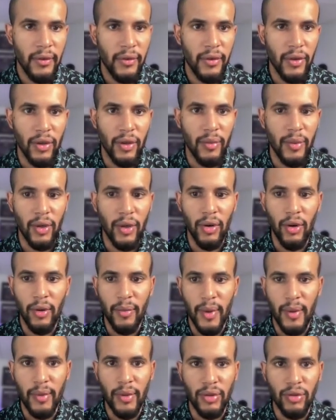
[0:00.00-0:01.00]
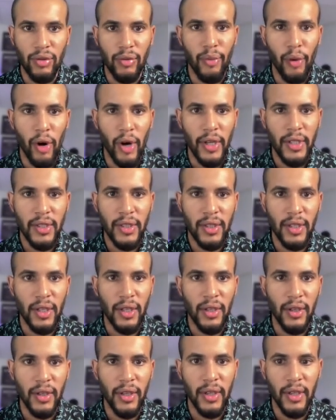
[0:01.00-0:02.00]
you're gonna be going maybe to
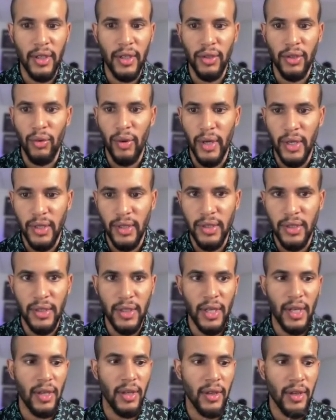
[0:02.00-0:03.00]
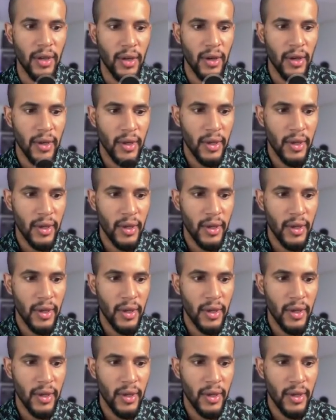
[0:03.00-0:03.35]
Boston and you wanna stay